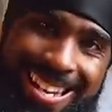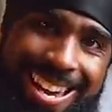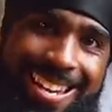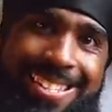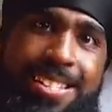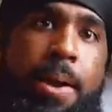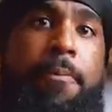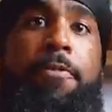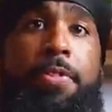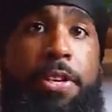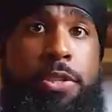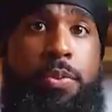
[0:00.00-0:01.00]
except
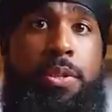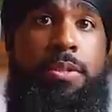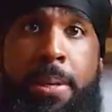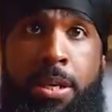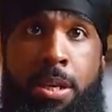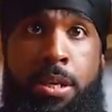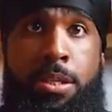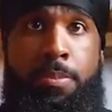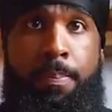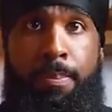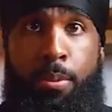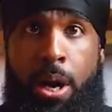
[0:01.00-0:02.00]
for this one, because
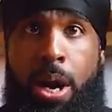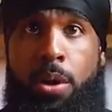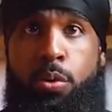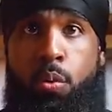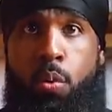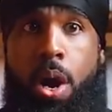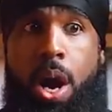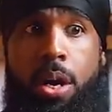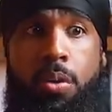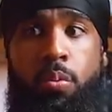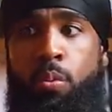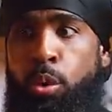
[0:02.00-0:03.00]
brown
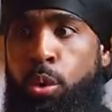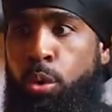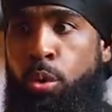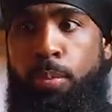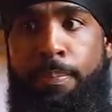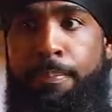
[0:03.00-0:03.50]
guac will